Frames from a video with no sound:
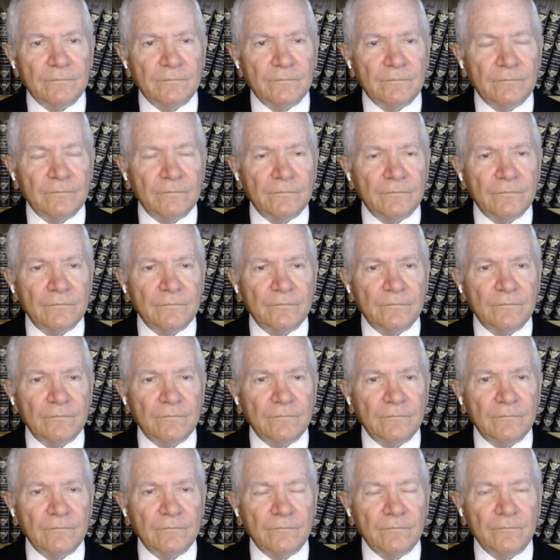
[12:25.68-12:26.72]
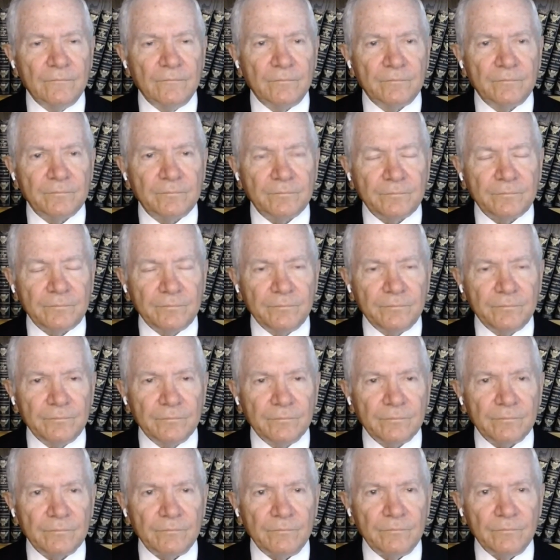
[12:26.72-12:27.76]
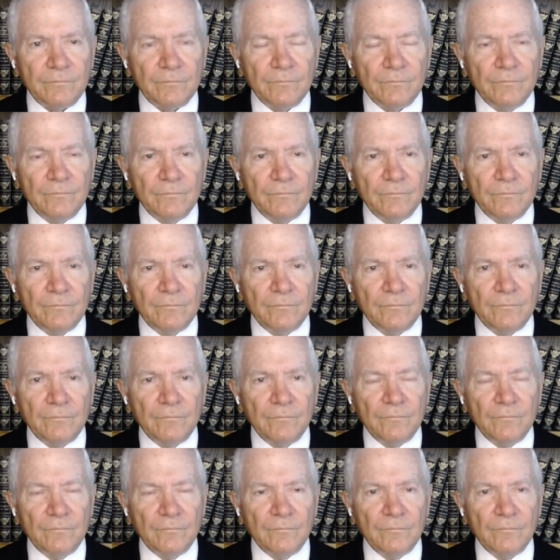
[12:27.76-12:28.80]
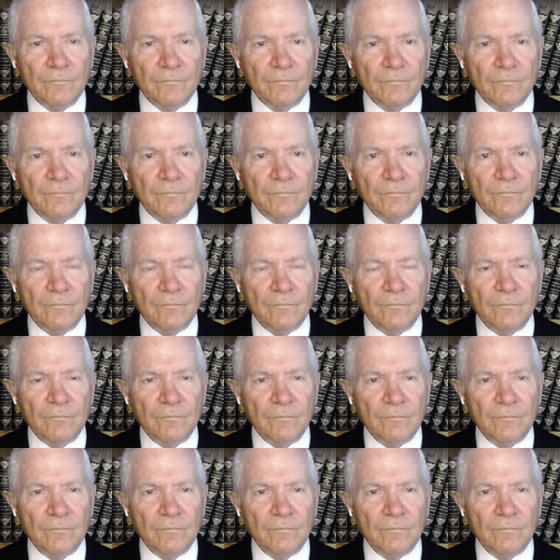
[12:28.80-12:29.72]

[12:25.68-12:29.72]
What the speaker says: (silent)